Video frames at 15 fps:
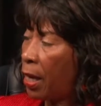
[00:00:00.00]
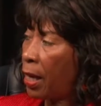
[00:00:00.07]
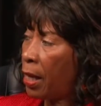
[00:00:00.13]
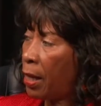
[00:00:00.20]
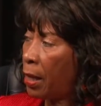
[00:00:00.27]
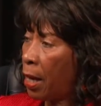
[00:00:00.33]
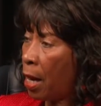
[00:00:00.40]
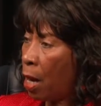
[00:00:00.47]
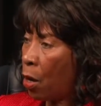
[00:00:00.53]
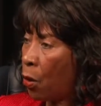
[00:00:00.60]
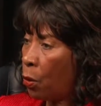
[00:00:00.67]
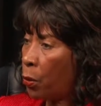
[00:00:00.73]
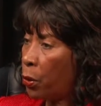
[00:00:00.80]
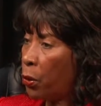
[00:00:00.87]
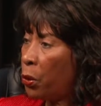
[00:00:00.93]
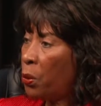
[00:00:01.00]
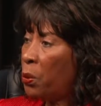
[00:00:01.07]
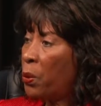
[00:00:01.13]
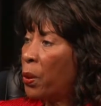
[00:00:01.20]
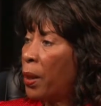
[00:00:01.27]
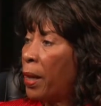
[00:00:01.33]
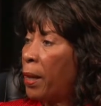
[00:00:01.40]
and how you
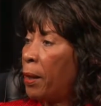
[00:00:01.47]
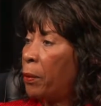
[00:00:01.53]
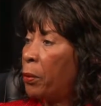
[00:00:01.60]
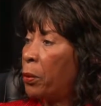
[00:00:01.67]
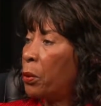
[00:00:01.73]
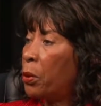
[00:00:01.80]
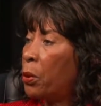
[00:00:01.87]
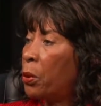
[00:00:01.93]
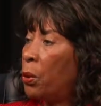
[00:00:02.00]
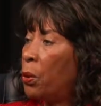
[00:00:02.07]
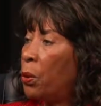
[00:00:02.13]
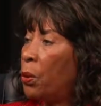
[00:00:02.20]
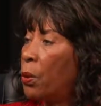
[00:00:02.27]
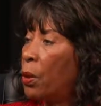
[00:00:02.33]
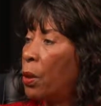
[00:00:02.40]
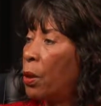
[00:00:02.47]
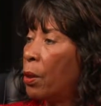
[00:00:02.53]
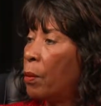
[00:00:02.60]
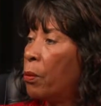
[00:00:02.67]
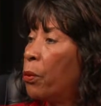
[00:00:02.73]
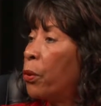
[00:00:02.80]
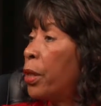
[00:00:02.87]
were able to
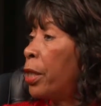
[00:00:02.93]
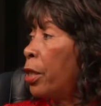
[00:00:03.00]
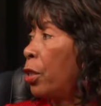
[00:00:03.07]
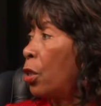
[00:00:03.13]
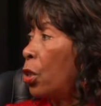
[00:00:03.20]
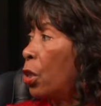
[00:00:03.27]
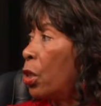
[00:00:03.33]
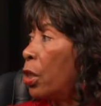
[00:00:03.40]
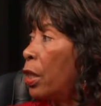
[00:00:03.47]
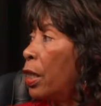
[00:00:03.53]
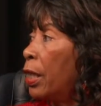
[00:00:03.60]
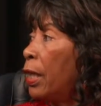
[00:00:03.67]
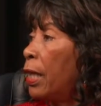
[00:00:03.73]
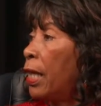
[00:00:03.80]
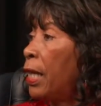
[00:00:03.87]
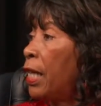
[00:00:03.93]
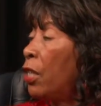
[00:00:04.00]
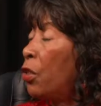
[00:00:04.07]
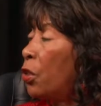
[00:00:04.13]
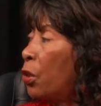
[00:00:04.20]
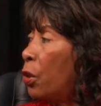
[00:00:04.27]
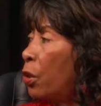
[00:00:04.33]
bridge
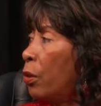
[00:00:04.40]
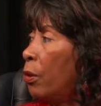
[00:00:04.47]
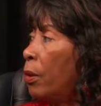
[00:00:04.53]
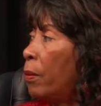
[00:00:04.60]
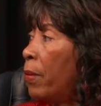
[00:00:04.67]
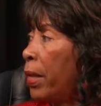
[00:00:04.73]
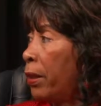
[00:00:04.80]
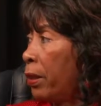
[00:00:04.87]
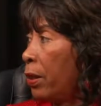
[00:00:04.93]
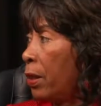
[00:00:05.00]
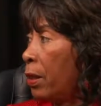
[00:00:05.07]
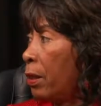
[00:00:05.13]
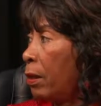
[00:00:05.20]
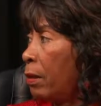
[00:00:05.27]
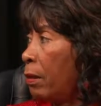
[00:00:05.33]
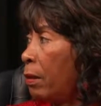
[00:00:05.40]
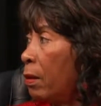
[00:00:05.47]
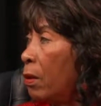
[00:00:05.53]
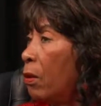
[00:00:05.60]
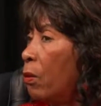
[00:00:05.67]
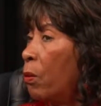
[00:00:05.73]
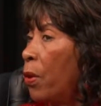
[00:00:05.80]
Eastern medicine
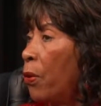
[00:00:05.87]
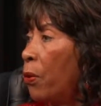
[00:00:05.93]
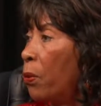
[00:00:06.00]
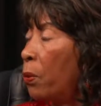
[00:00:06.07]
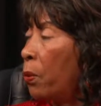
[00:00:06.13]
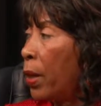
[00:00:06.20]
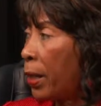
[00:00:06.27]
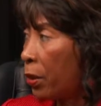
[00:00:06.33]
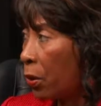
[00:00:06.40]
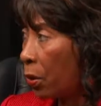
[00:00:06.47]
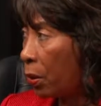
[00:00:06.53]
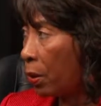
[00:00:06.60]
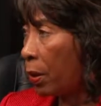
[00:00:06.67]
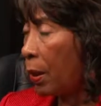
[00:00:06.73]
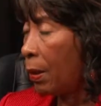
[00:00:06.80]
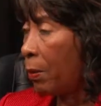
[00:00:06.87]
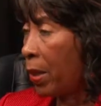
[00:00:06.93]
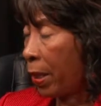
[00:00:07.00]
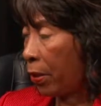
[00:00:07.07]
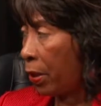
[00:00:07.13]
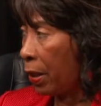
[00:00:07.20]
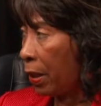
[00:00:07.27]
with Western
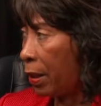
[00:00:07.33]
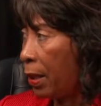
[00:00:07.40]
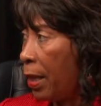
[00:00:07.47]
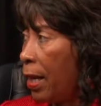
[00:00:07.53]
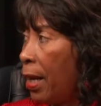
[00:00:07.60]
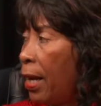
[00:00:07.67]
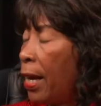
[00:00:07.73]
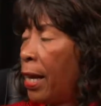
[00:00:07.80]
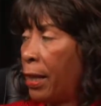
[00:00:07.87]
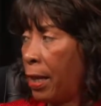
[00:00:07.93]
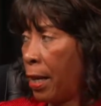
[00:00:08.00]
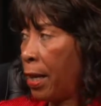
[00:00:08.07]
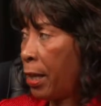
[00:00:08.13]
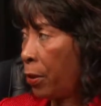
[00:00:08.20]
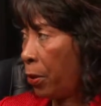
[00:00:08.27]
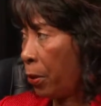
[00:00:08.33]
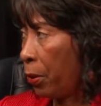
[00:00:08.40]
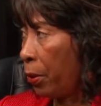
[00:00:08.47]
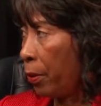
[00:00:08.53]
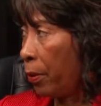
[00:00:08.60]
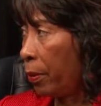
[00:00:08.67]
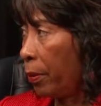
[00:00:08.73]
medicine mm-hmm. at
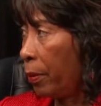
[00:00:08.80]
Kaiser.